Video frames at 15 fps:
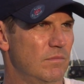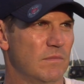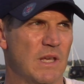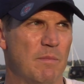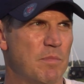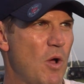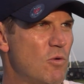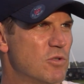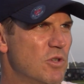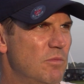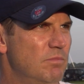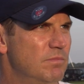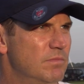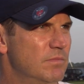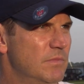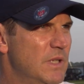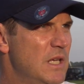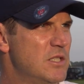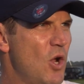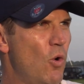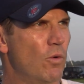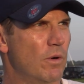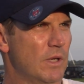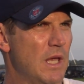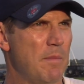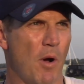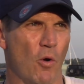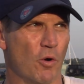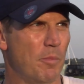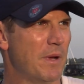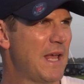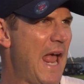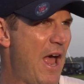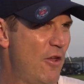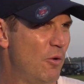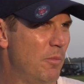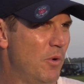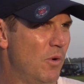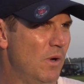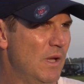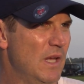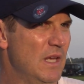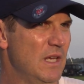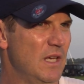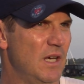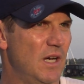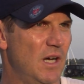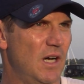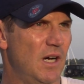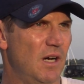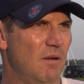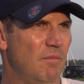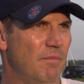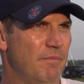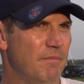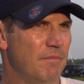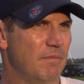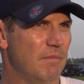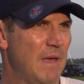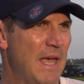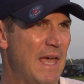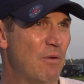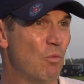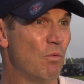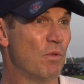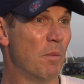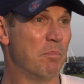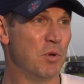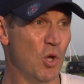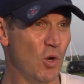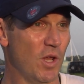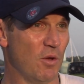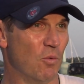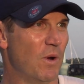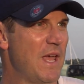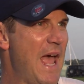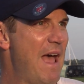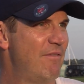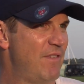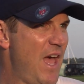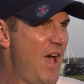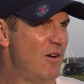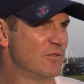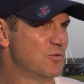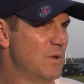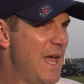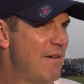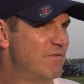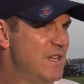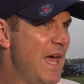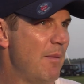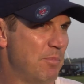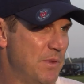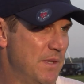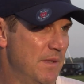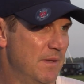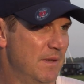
Keep coaching them. Keep holding them accountable. And the beauty we have now is we have depth.